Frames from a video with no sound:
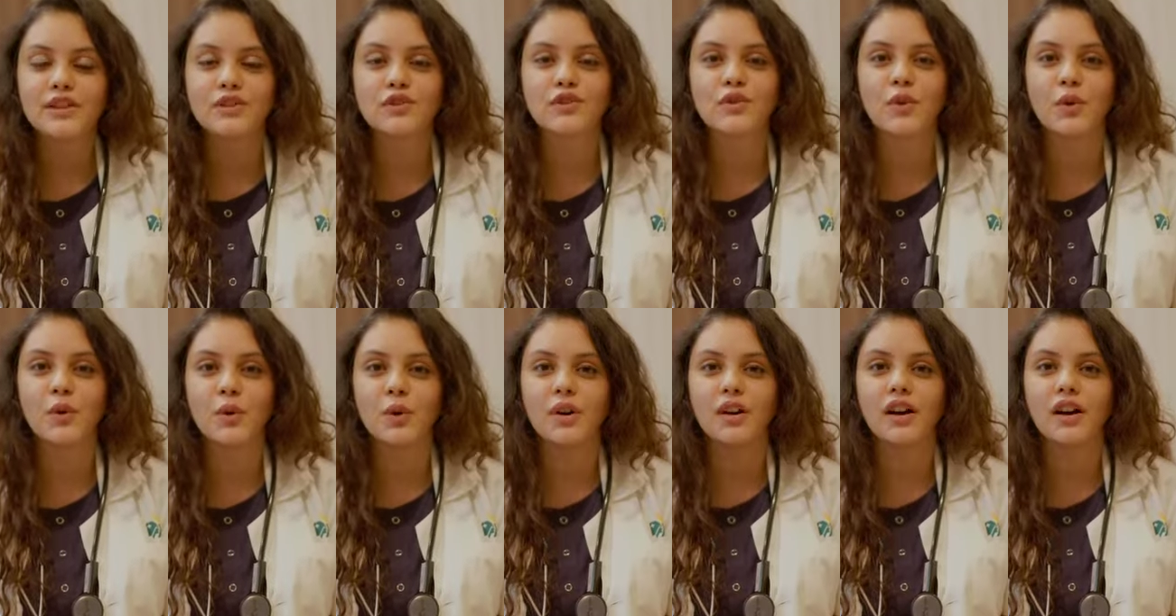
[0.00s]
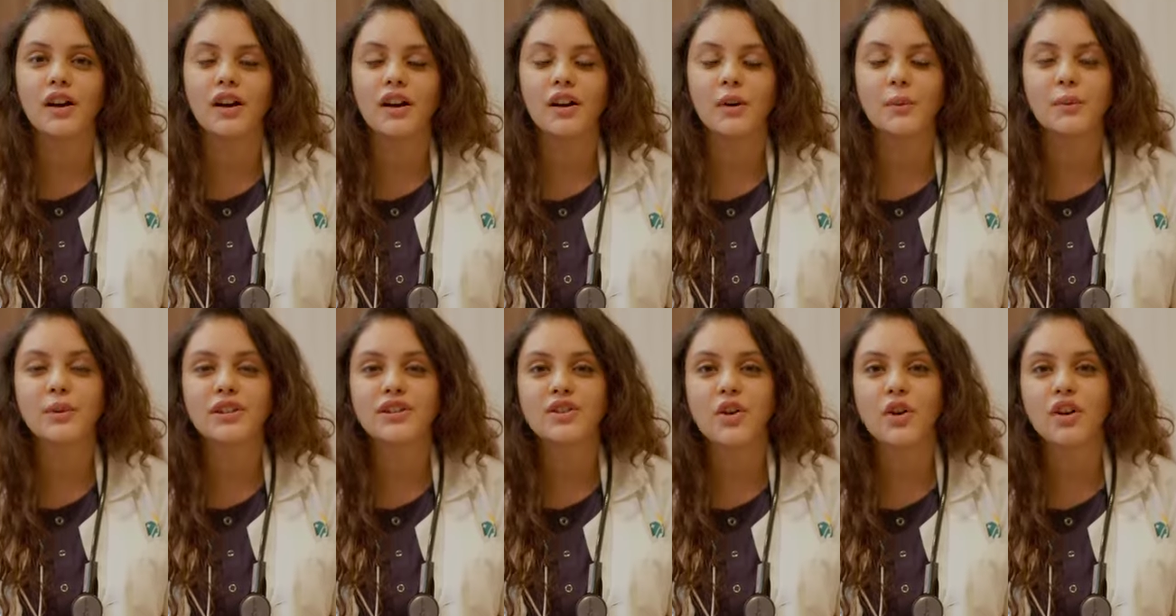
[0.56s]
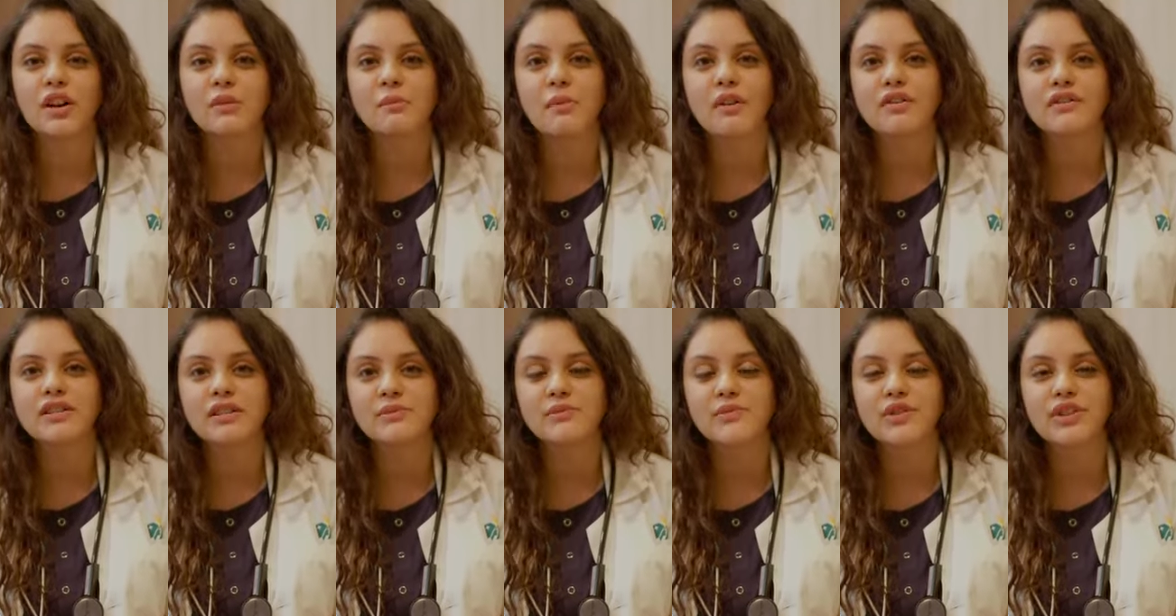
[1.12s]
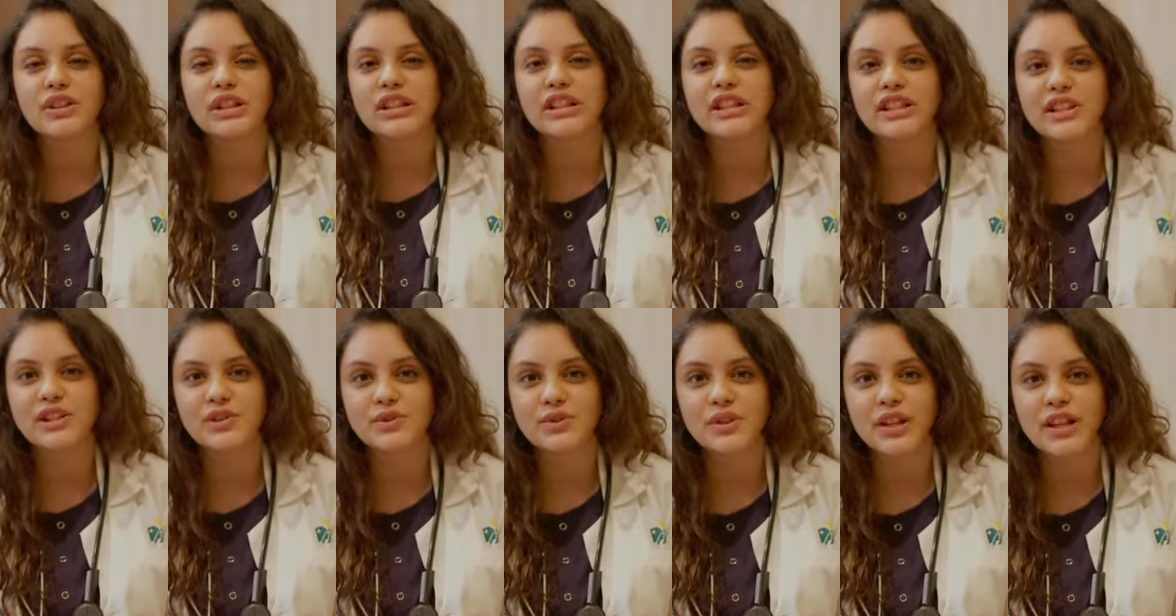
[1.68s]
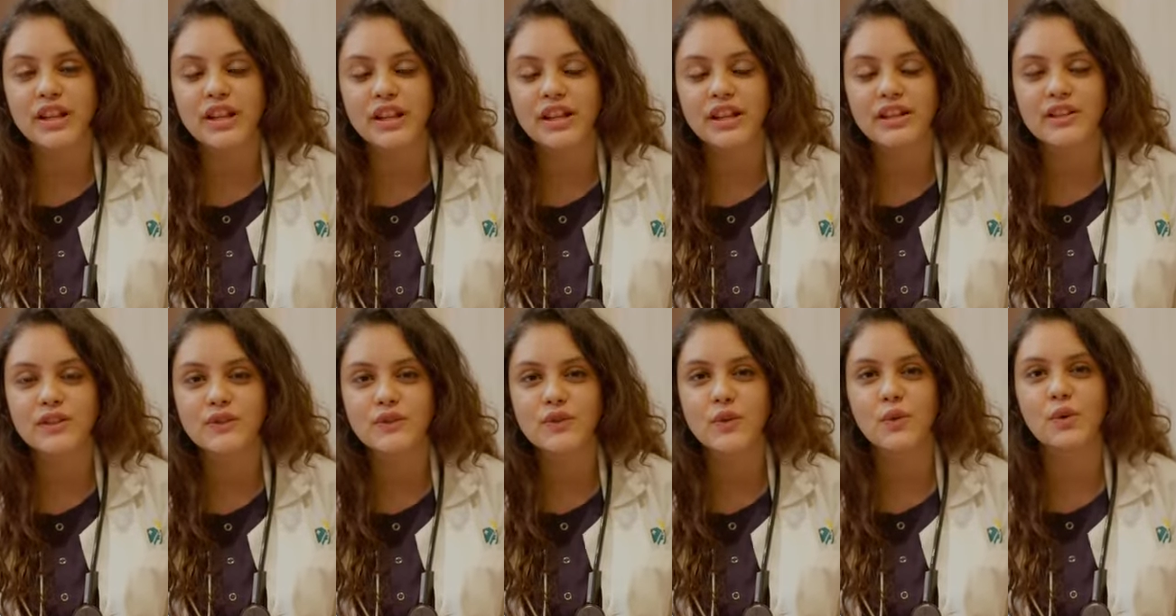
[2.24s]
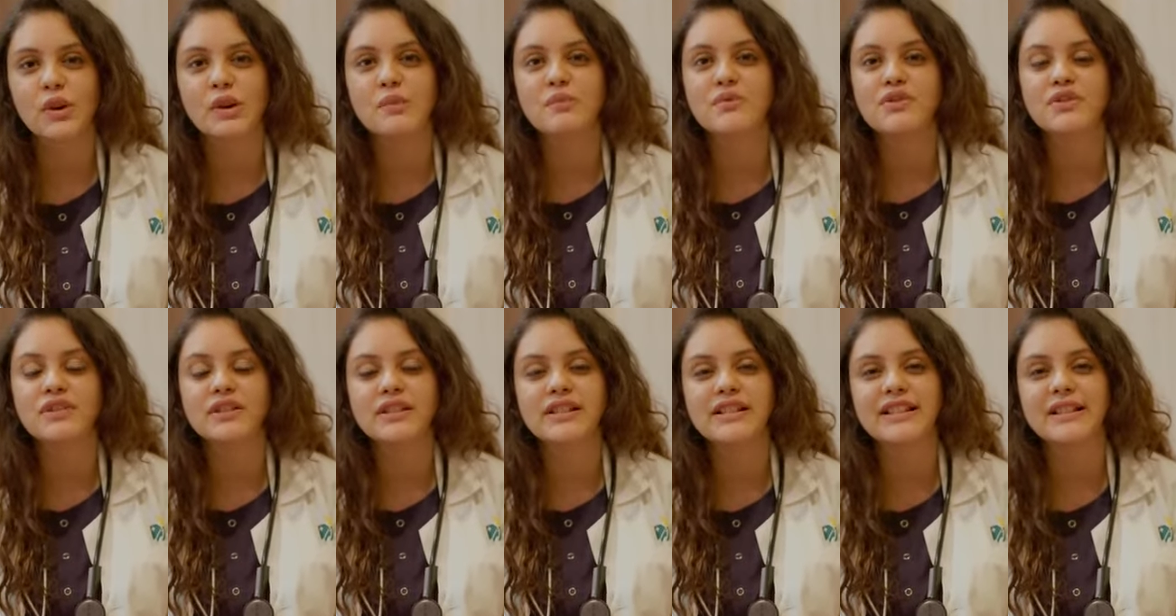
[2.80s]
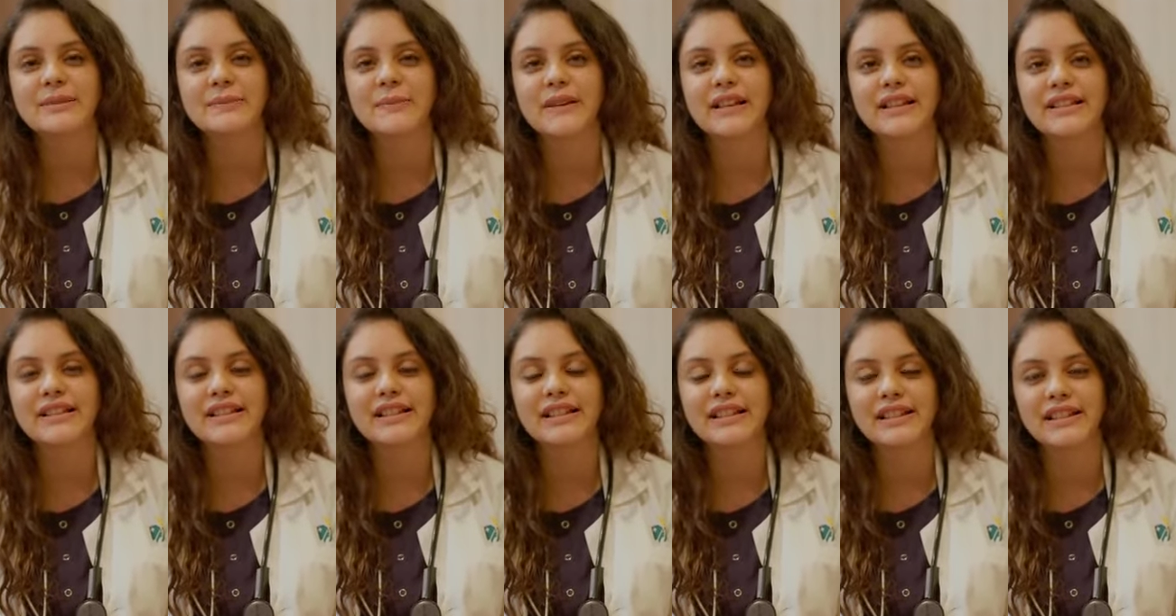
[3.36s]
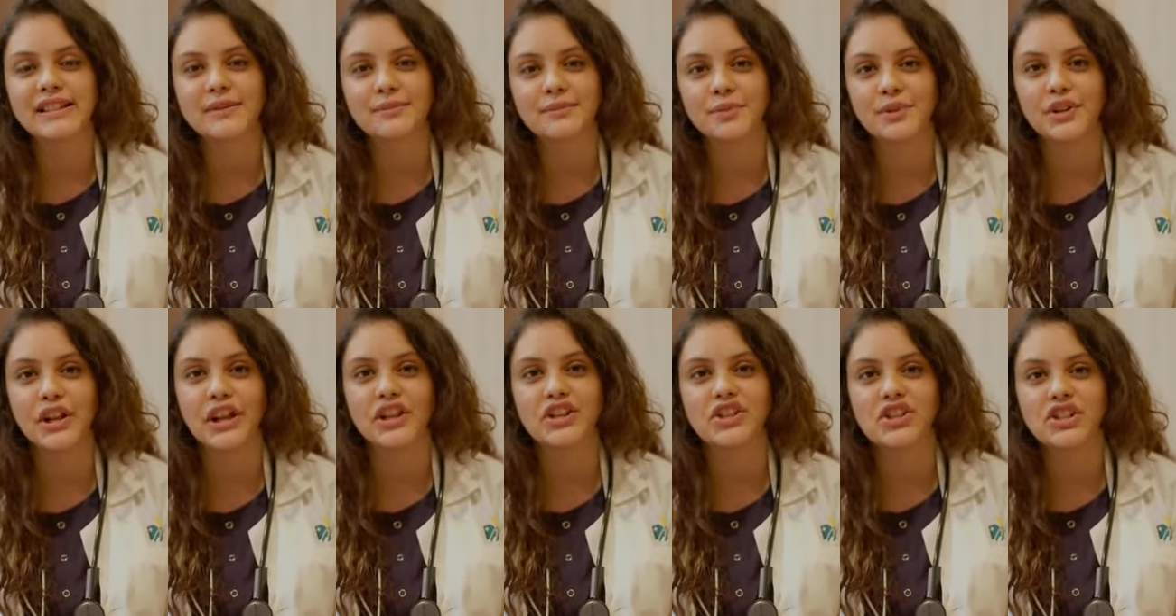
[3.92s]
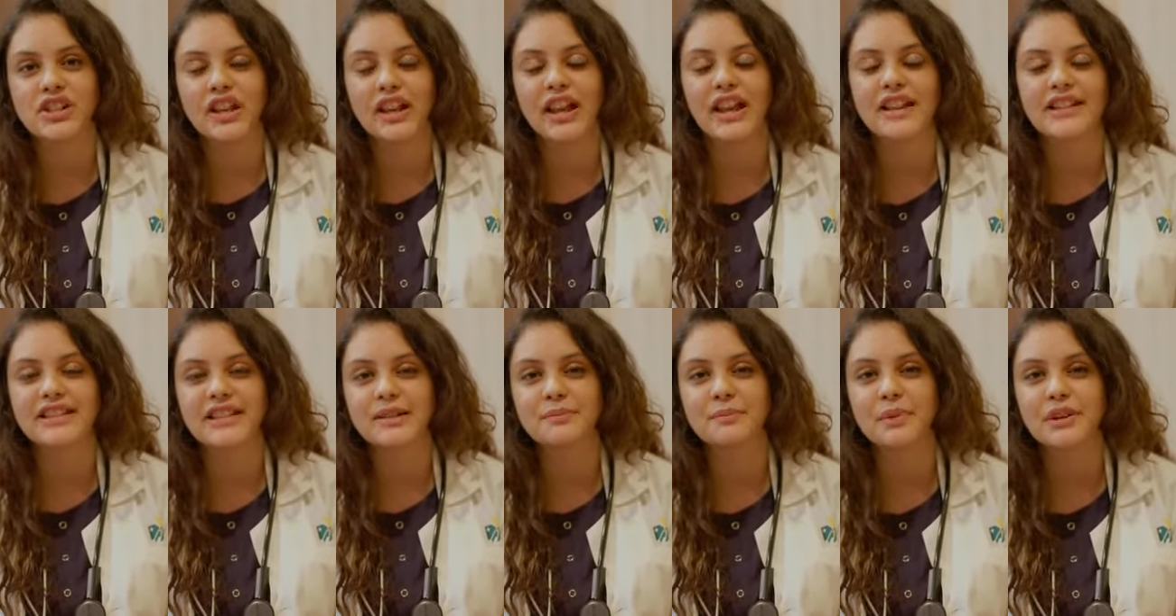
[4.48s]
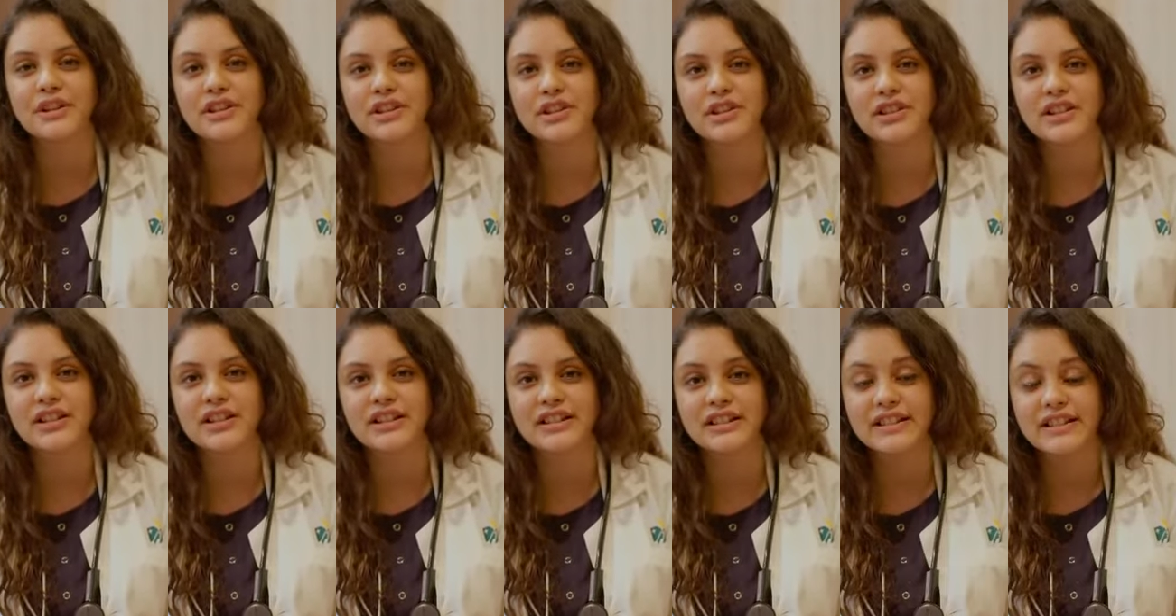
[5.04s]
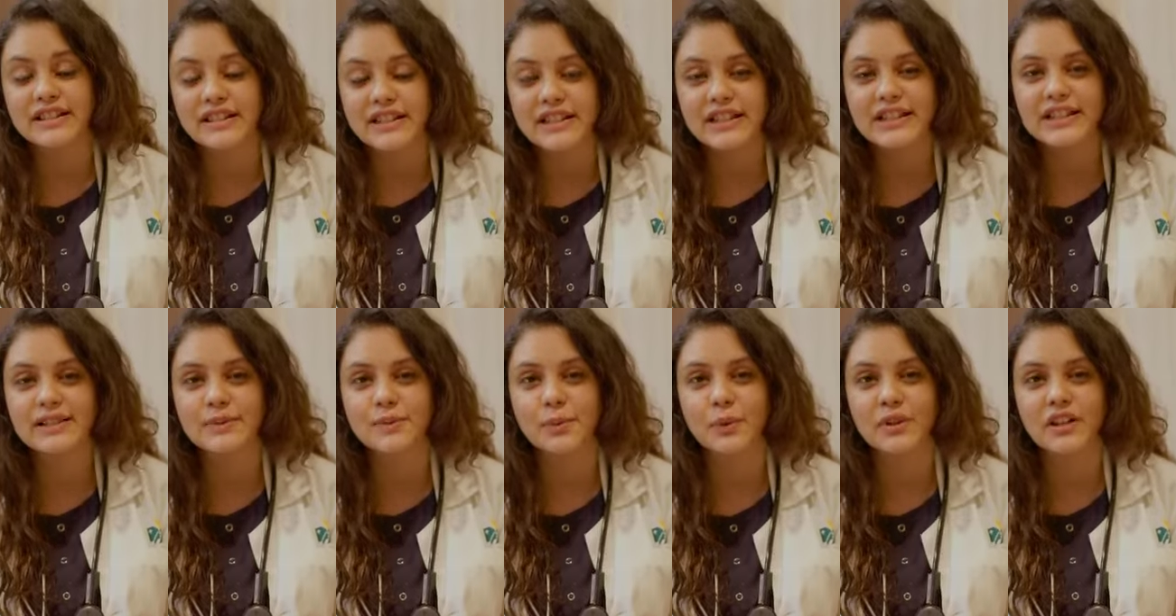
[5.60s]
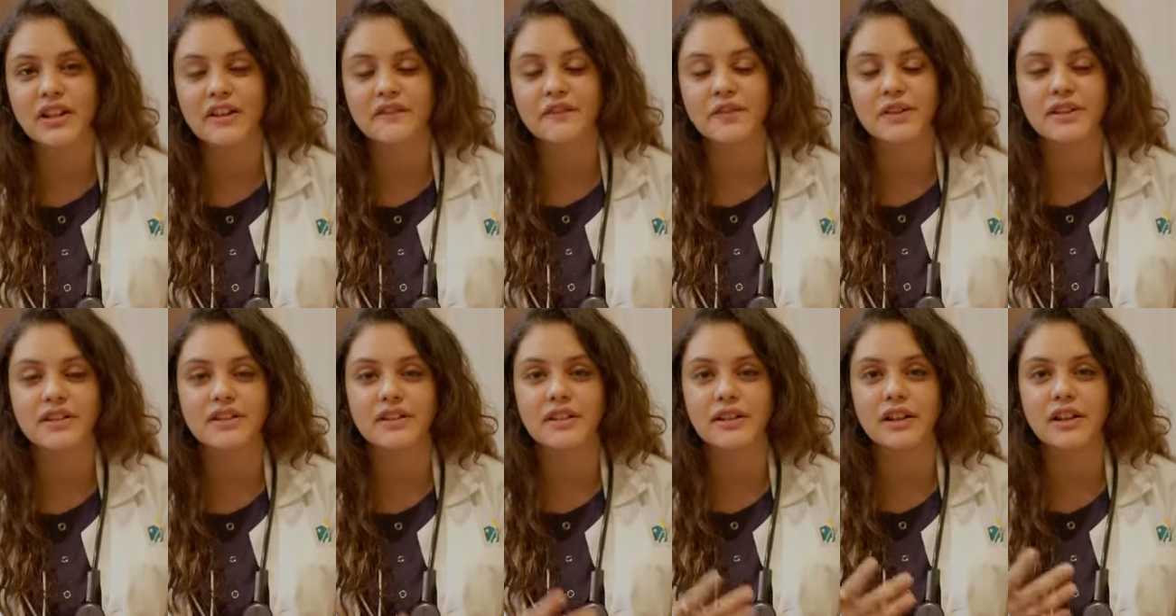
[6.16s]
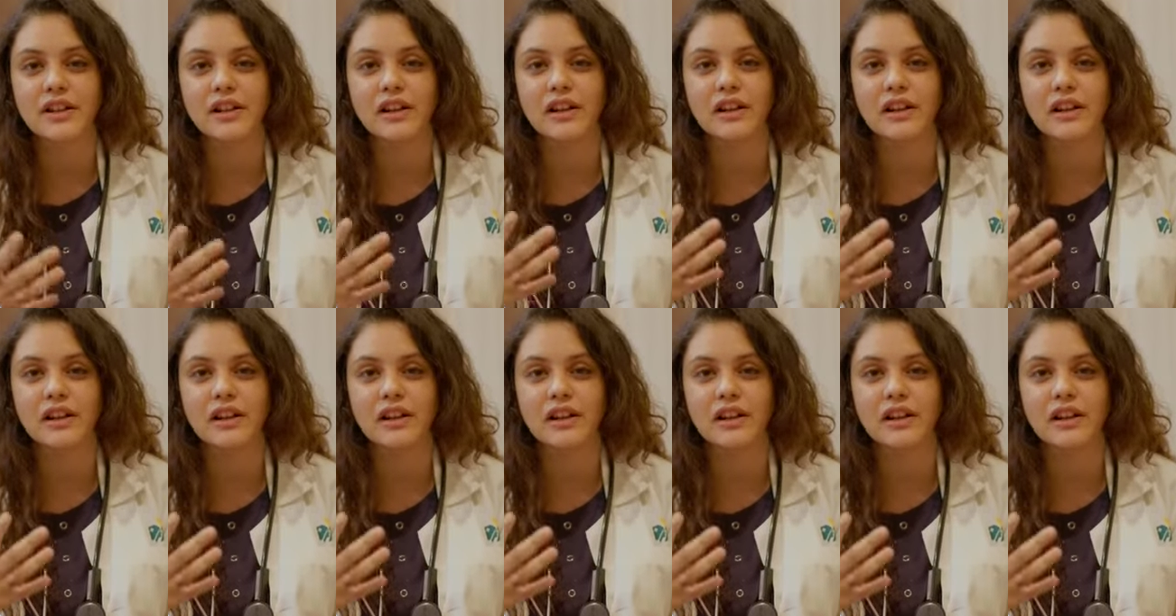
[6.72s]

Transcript: So we'll talk about immunity today. So immunity is basically protection against a particular disease, whatever